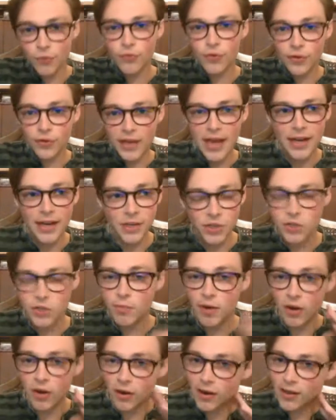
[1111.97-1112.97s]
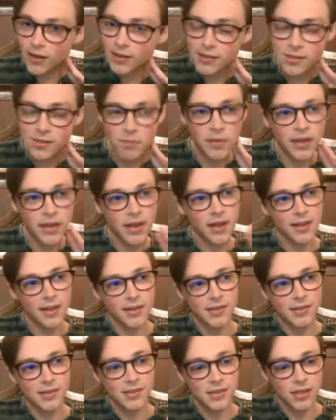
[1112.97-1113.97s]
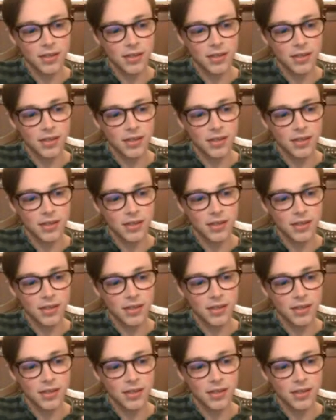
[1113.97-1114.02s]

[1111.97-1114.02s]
for that experience because